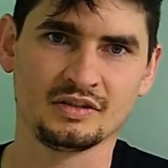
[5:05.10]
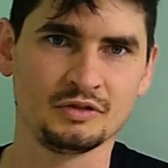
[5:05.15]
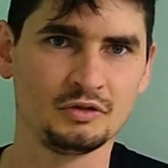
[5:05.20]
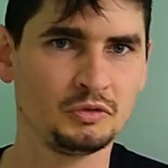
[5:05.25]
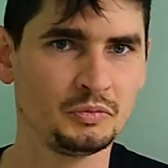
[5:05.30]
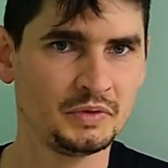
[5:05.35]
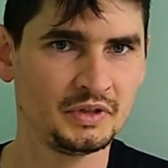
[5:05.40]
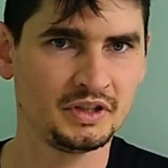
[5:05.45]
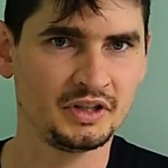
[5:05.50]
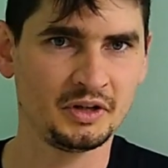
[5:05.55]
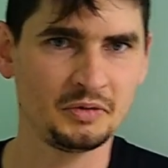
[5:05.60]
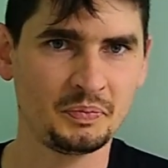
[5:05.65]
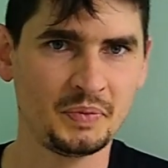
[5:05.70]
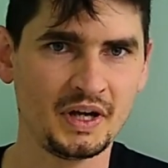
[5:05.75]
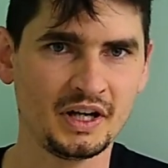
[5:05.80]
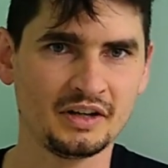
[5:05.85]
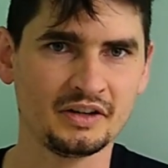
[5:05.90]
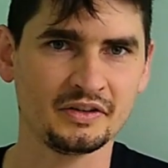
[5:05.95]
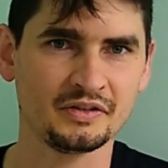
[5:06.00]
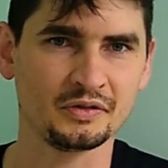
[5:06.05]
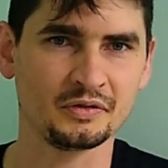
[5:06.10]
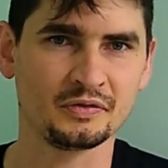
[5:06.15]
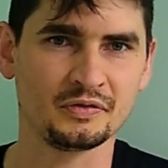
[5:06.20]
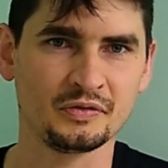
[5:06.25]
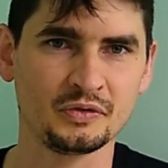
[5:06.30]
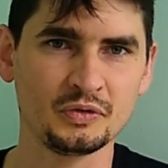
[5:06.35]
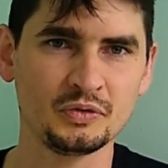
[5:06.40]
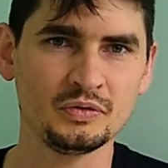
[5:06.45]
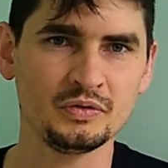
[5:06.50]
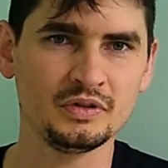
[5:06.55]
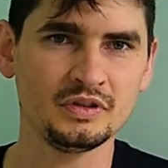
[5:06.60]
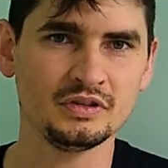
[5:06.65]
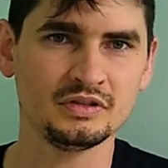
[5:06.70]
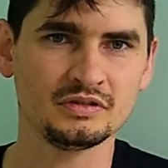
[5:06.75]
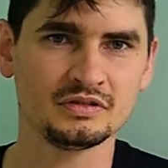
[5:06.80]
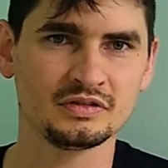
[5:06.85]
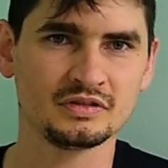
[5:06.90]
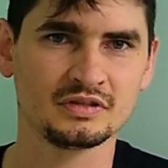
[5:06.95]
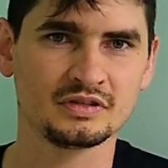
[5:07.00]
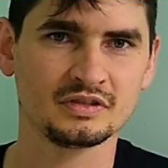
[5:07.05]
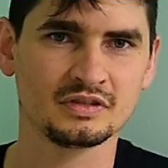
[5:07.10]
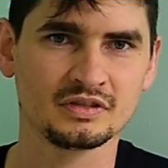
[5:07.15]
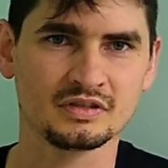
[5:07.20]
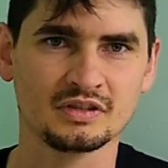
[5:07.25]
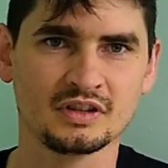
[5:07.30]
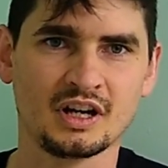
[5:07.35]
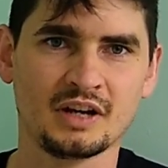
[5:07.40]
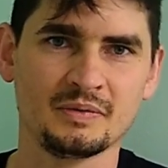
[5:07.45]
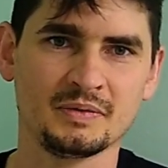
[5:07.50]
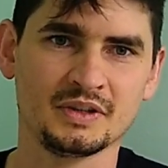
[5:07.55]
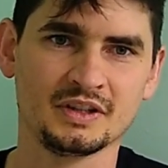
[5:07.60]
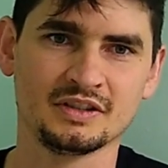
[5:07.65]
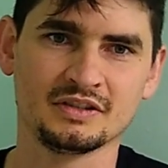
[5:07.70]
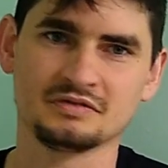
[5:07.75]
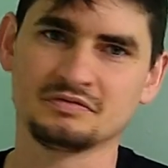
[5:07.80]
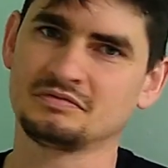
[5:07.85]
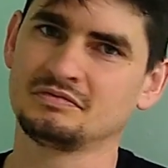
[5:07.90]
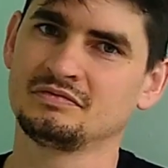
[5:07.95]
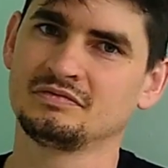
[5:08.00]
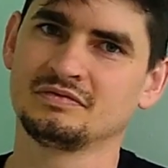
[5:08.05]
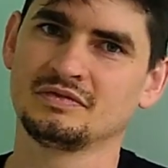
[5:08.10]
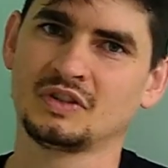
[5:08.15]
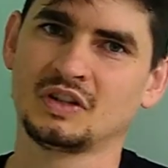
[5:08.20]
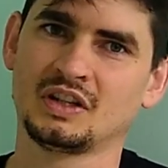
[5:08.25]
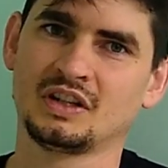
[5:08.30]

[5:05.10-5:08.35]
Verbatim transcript: bit. You want me to cut back on the food? I mean,